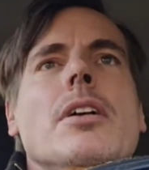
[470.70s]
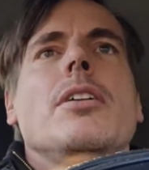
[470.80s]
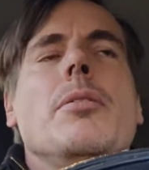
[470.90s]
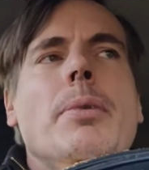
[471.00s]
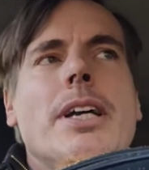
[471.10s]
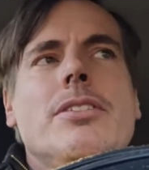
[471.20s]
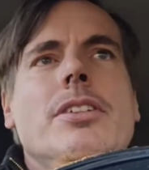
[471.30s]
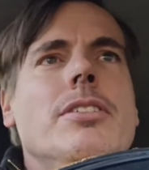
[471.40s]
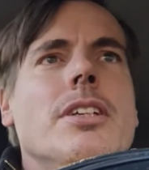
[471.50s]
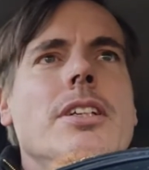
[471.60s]
the back
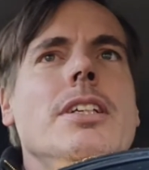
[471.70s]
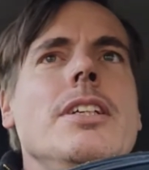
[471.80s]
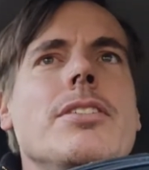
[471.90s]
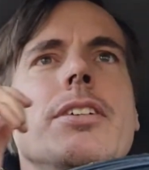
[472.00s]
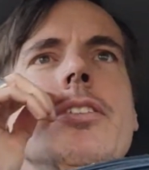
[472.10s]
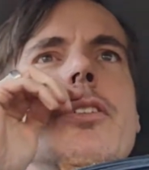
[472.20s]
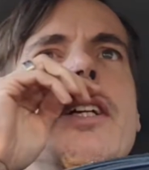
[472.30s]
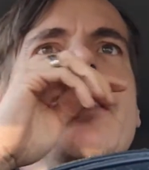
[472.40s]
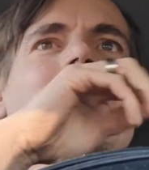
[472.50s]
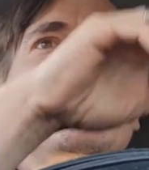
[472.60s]
seats, you can easily do
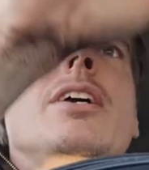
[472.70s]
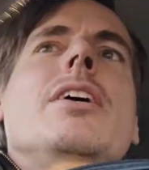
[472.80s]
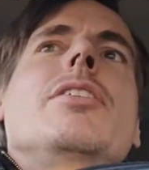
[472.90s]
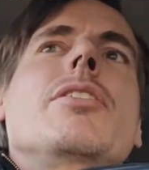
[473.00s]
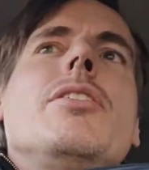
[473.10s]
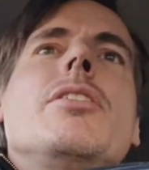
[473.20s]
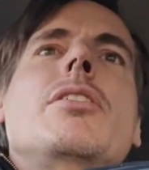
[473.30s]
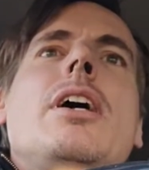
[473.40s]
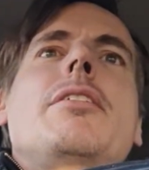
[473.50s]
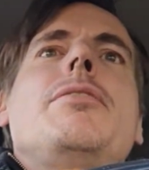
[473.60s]
this. So you can
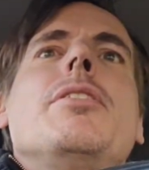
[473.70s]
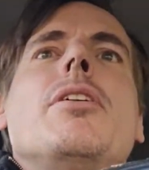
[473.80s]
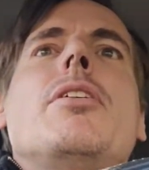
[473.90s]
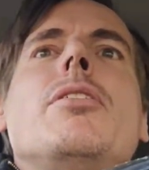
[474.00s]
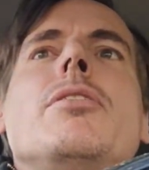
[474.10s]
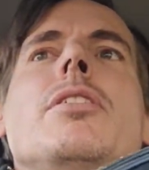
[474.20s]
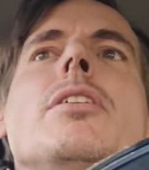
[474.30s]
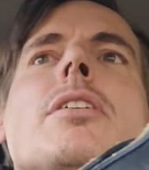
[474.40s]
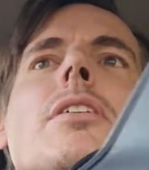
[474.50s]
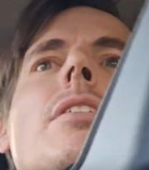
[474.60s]
have your
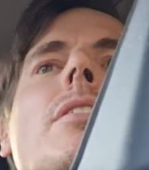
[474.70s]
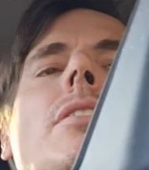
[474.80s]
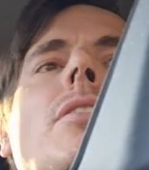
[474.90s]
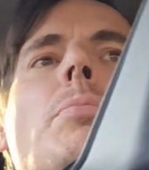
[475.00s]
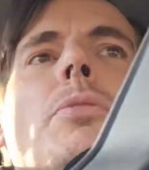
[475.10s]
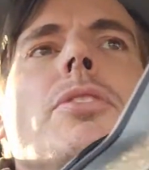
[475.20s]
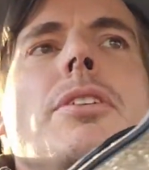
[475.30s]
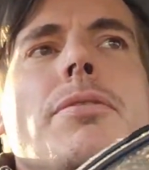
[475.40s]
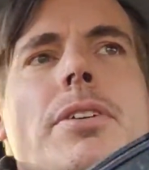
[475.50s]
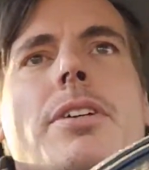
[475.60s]
own
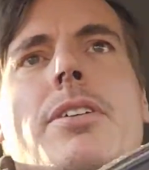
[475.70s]
specific